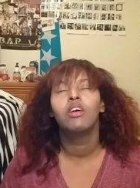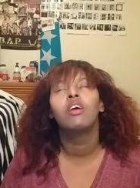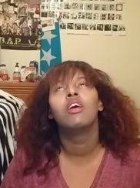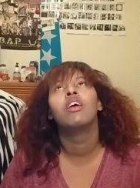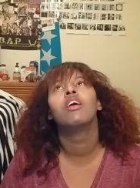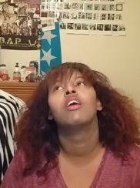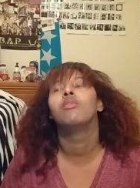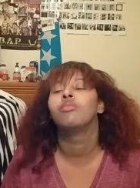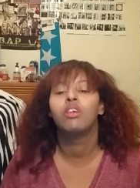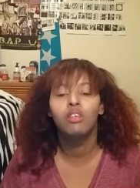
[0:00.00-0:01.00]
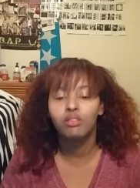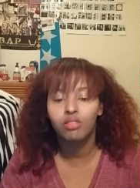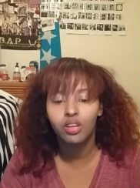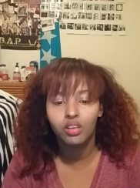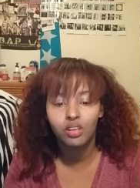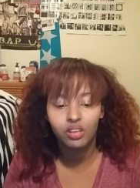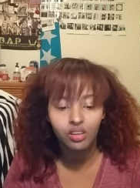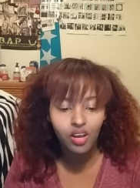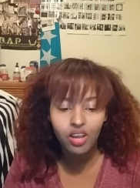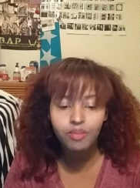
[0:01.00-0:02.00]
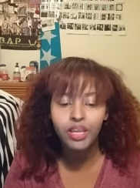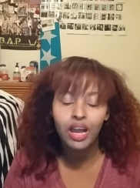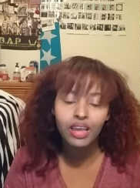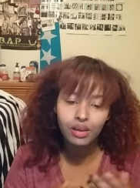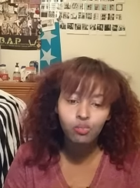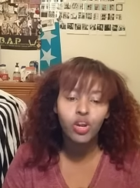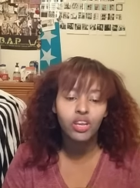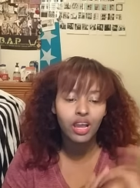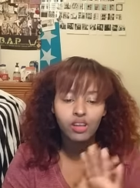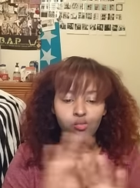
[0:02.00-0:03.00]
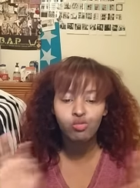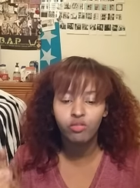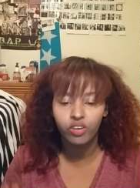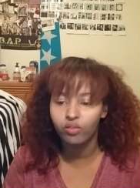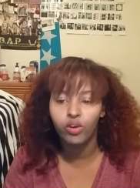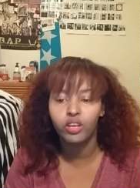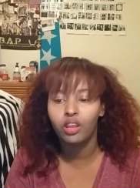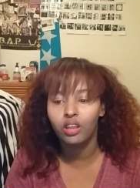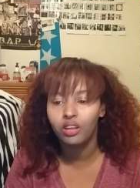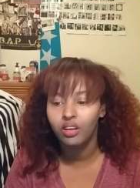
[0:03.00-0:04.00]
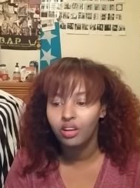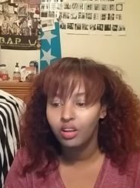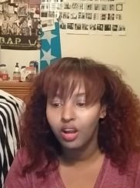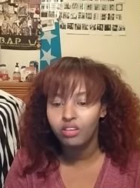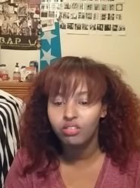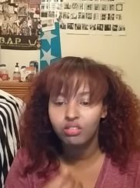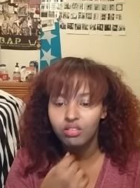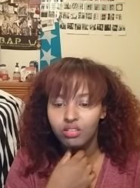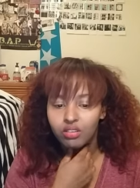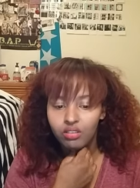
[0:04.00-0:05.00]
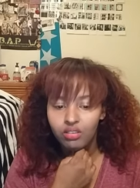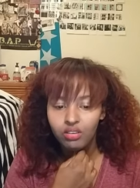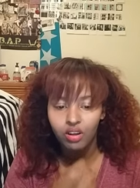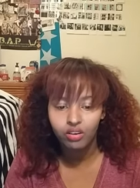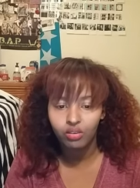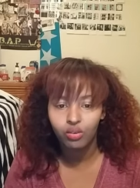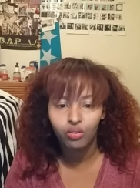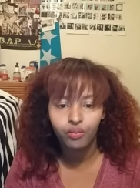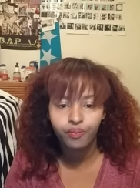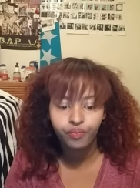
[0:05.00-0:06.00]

Oh. I'm not ready. I, I mean, I am ready. I am so fucking ready. I just, oh, I don't know.